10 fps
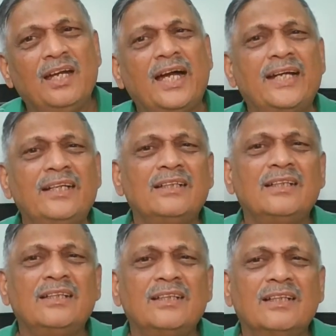And
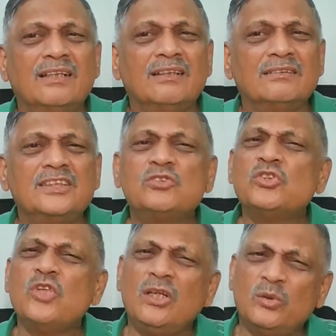this
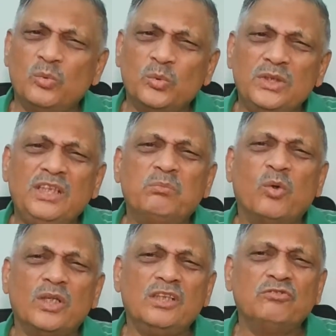was not the only
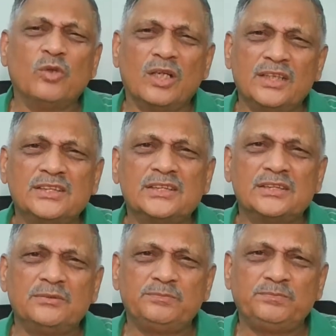body of
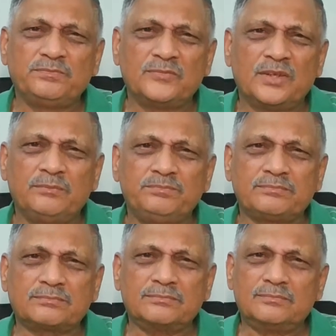knowledge
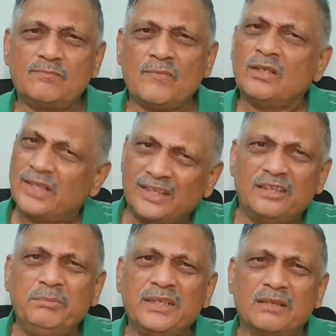that
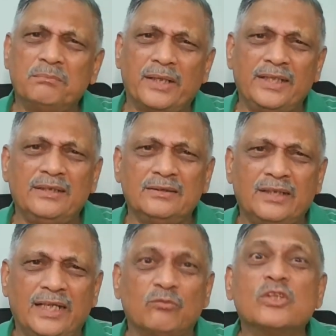had been compiled
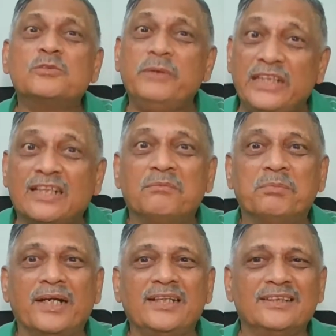and was being
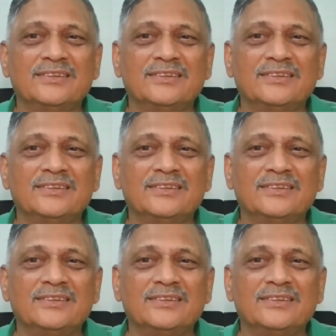compiled.